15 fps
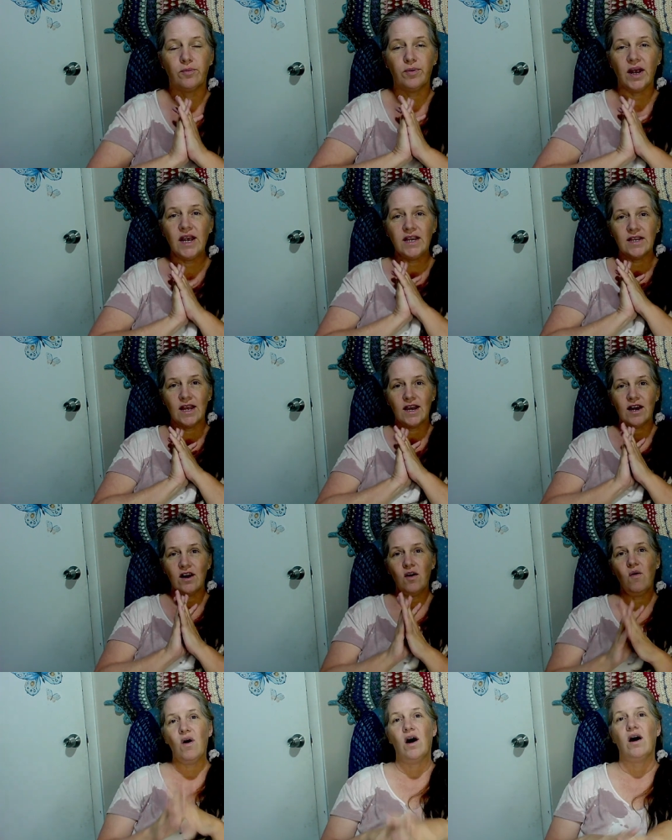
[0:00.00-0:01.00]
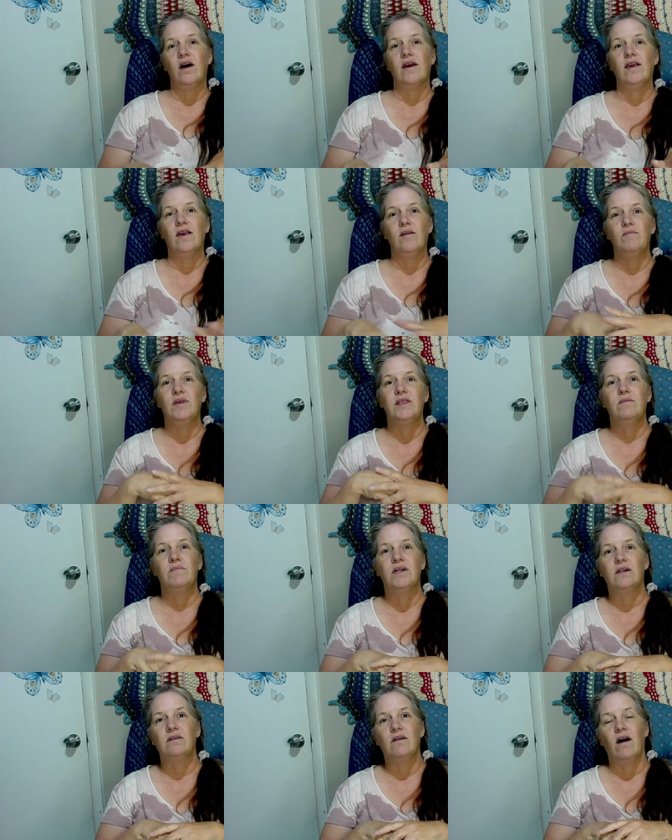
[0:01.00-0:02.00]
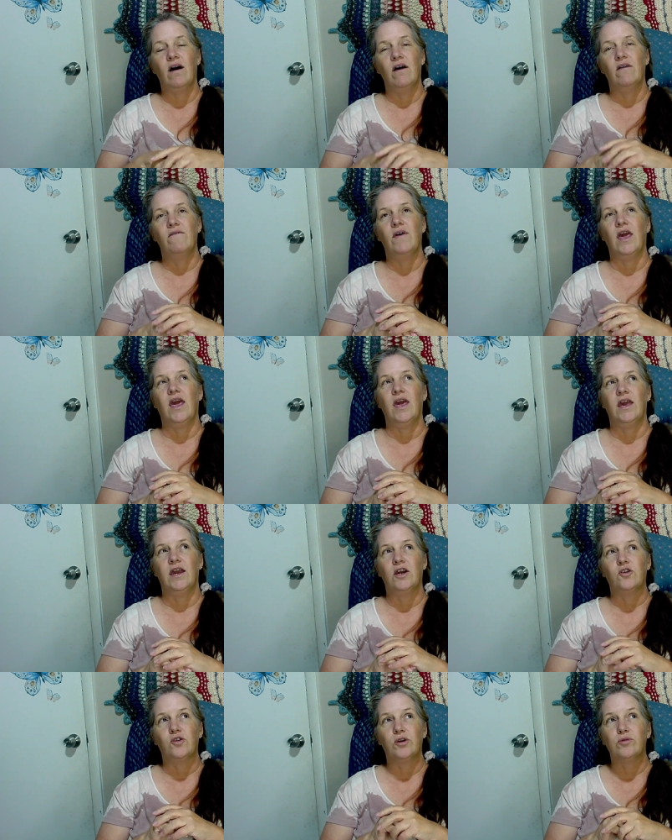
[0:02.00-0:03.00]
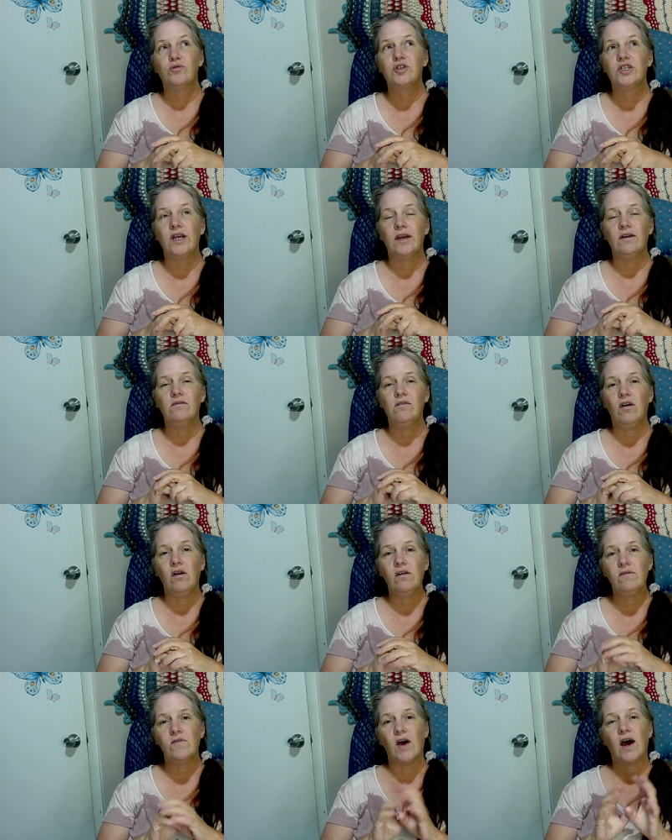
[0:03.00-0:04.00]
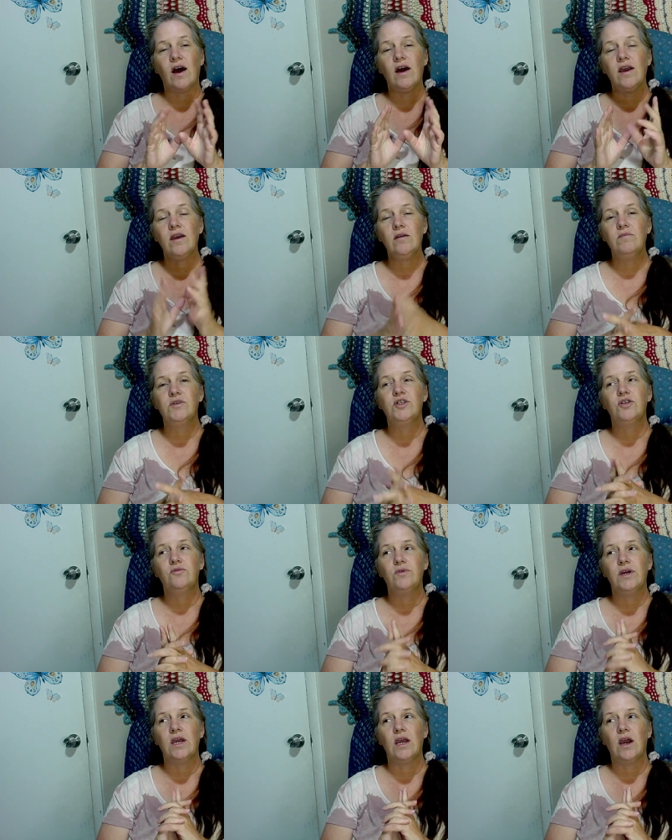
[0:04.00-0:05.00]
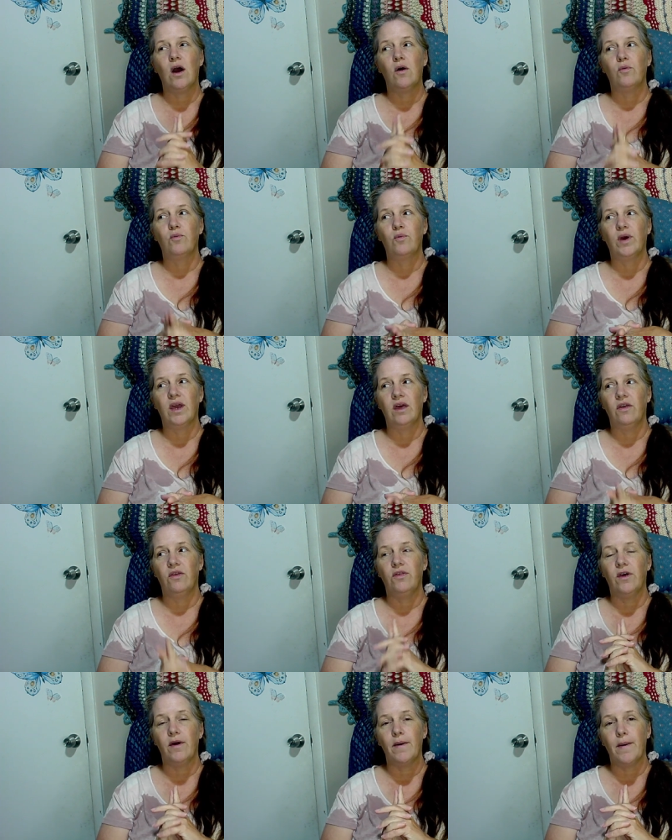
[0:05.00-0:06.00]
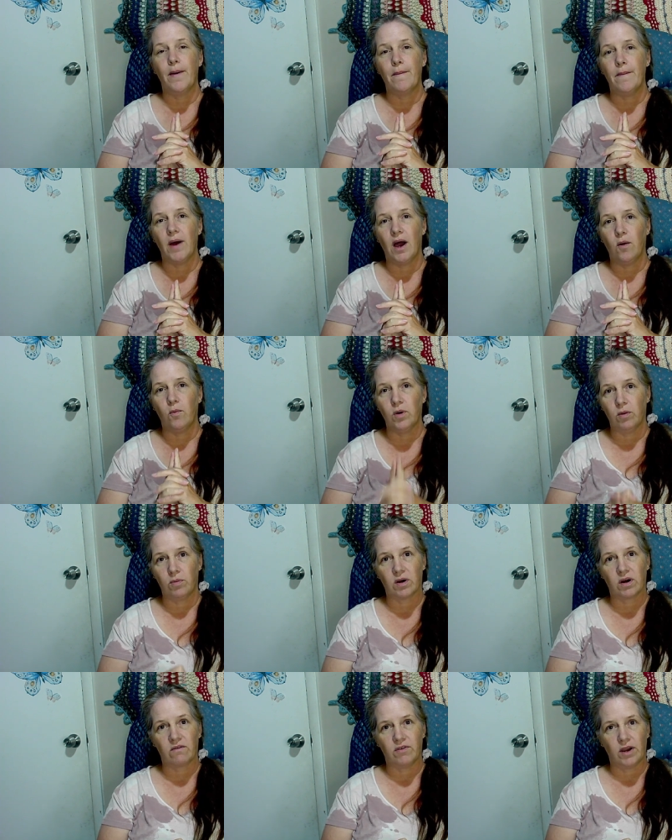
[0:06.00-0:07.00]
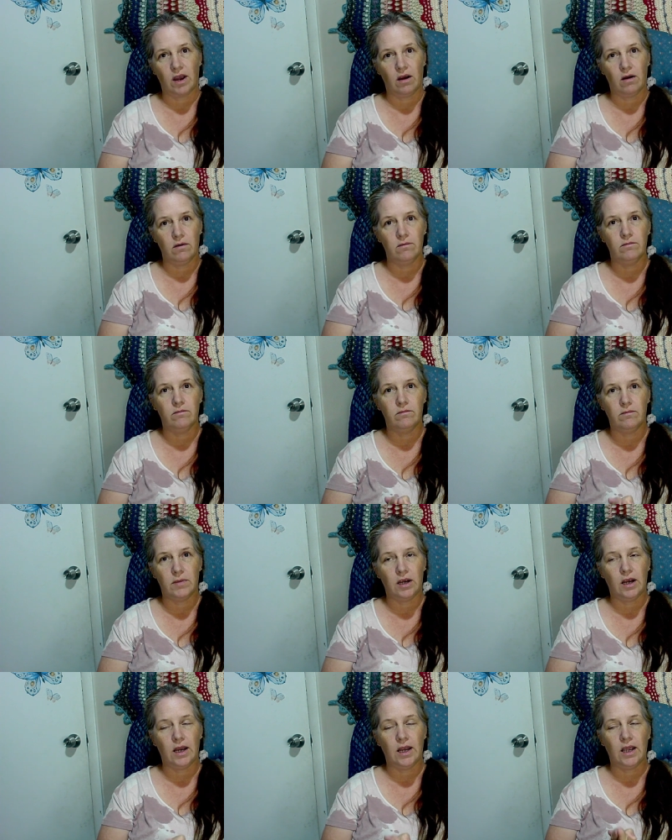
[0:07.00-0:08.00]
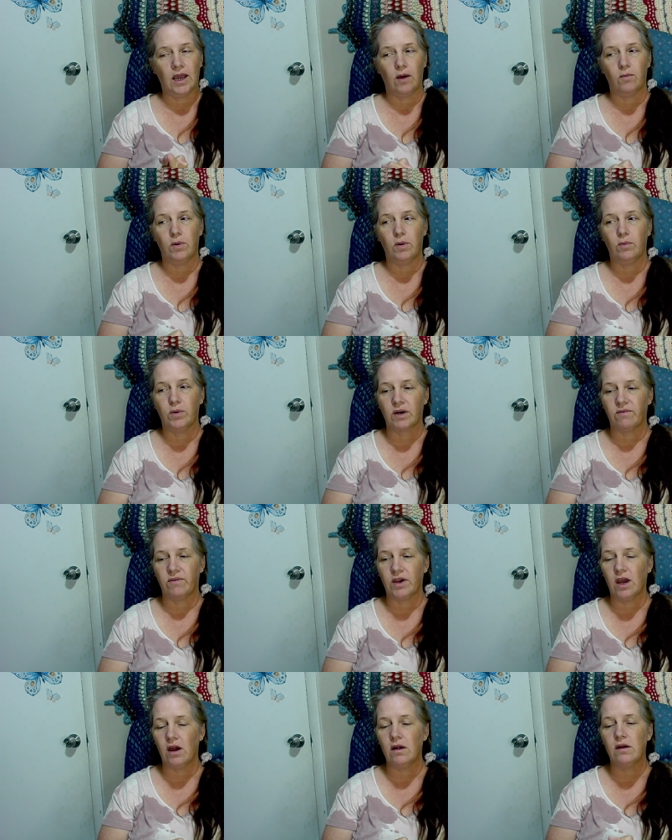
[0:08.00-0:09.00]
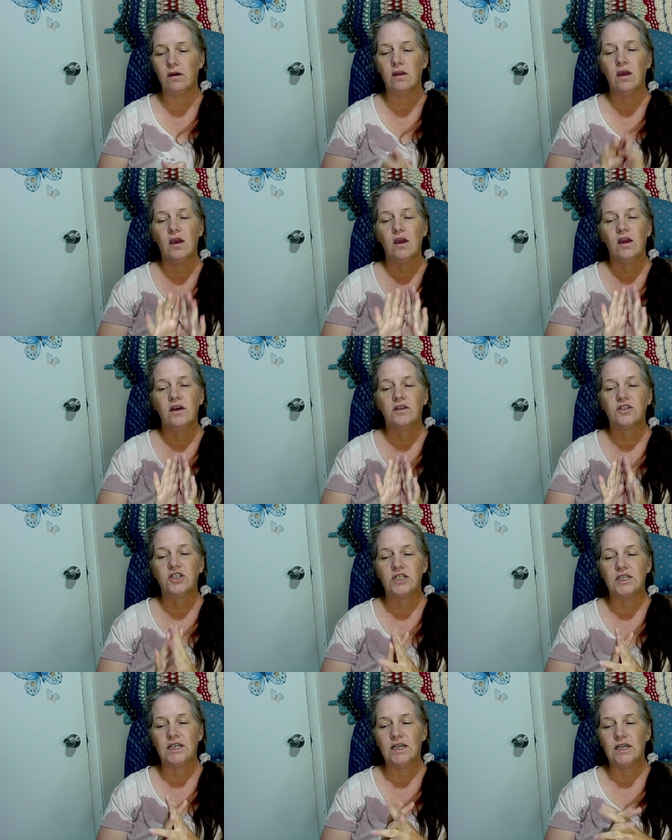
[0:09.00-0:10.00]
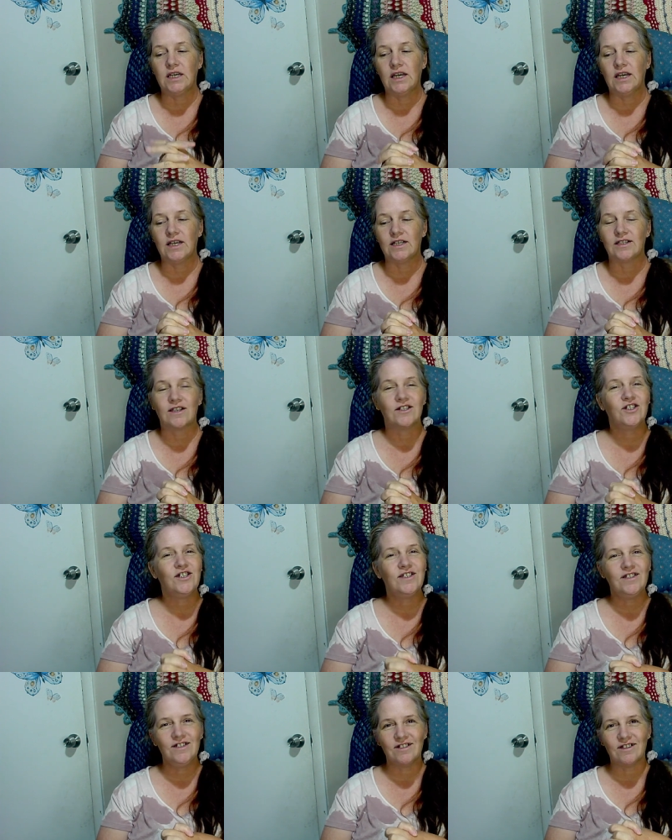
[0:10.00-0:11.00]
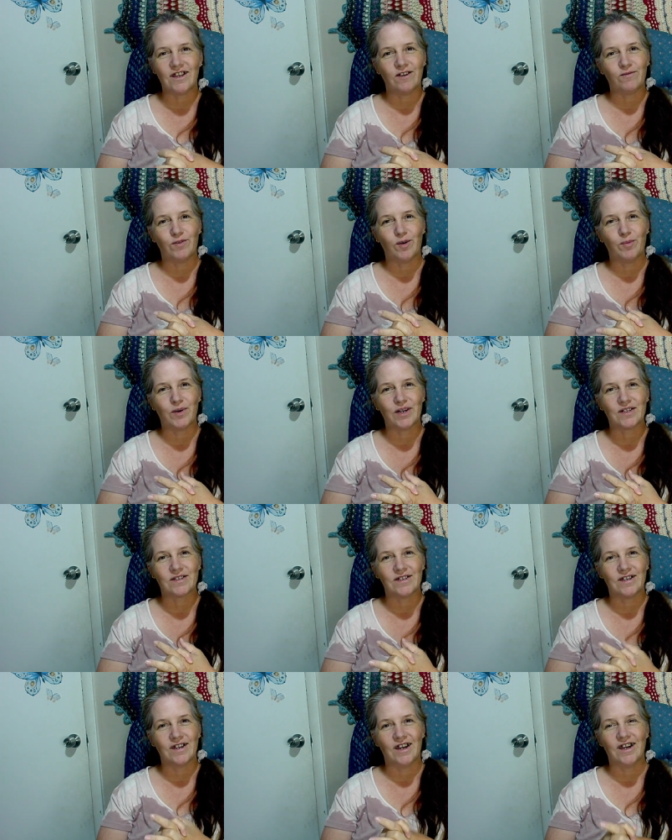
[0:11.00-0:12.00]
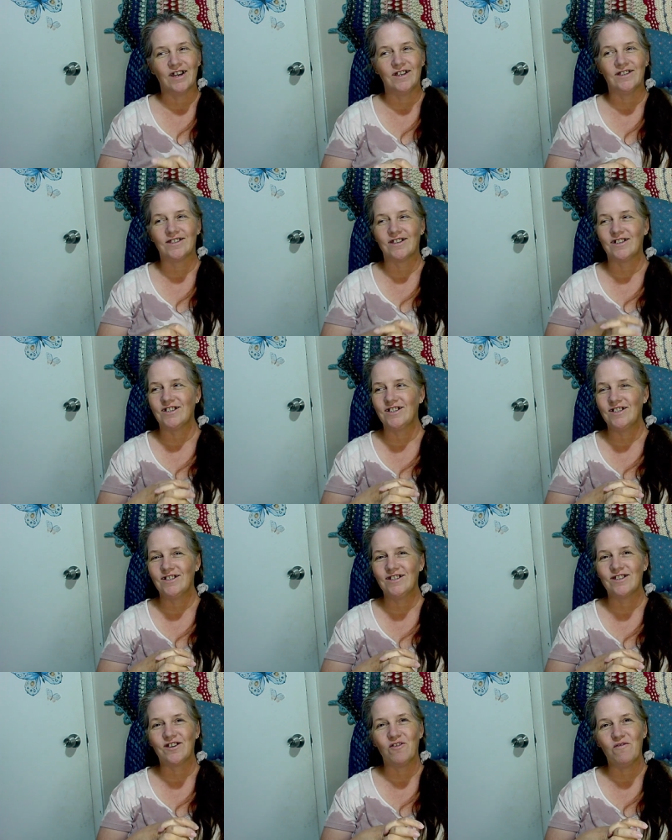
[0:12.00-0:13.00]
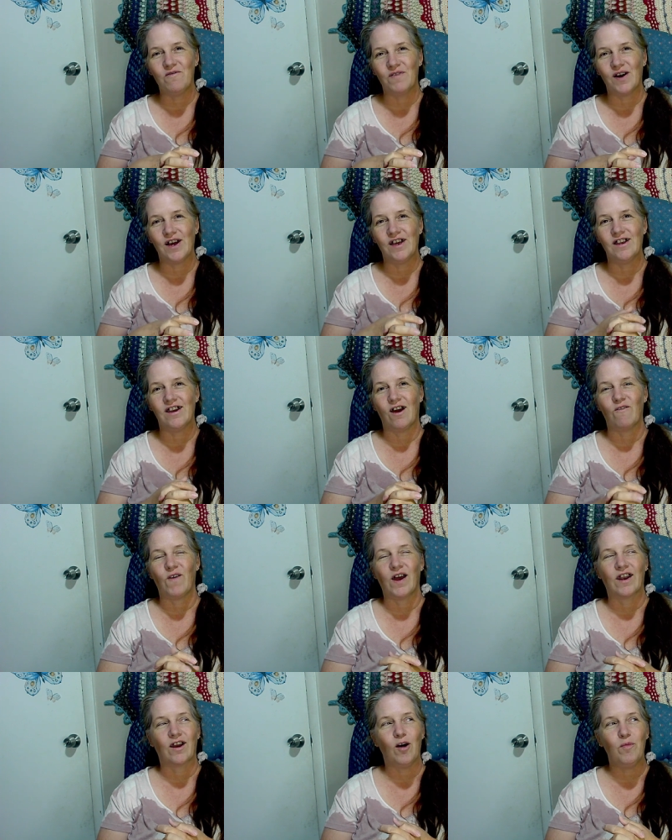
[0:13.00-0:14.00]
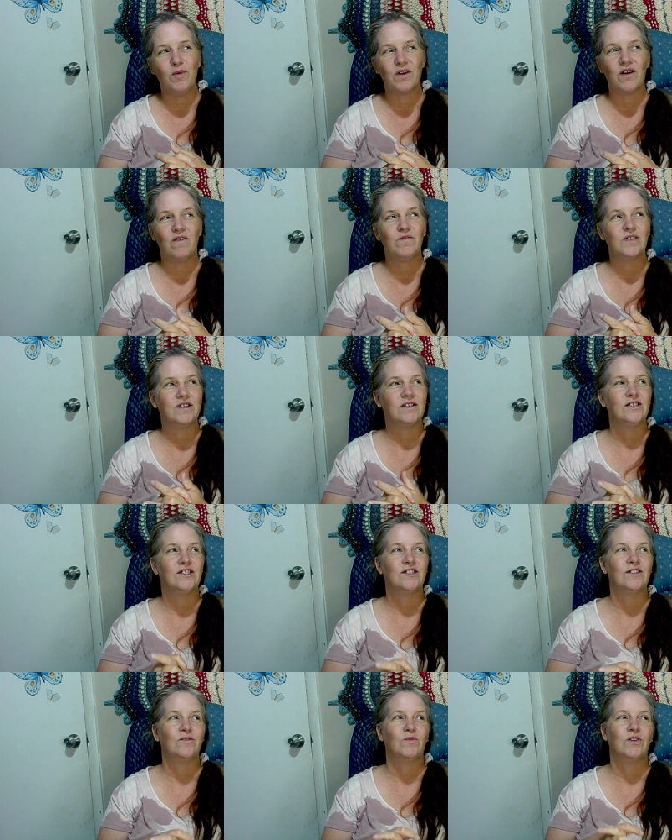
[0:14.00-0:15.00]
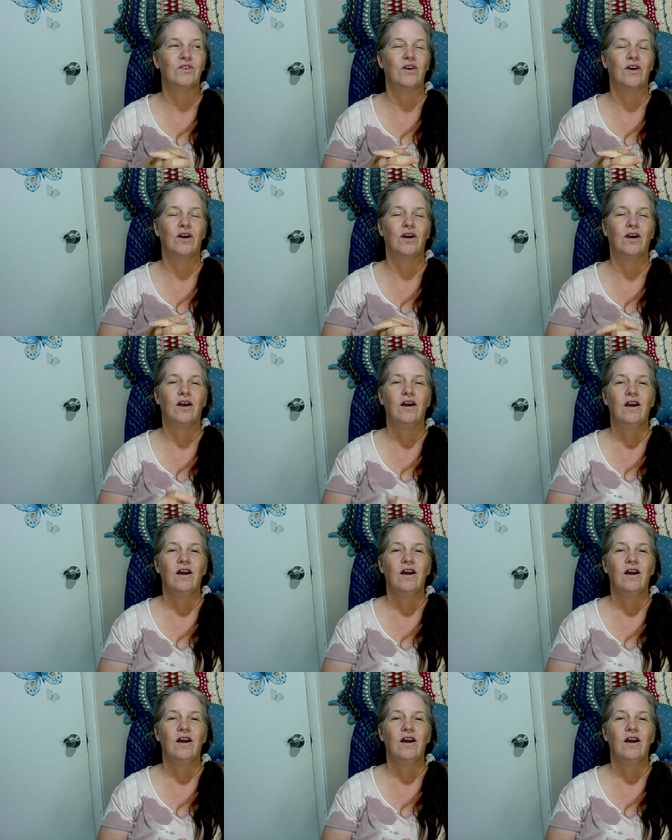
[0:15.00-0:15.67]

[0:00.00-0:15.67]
Right now, I am in the middle of a crochet along that I am doing with Will Work for Yarn. Mary at Will Work for Yarn. She is she's a delightful person, guys. She is so fun. I've had a couple conversations with her.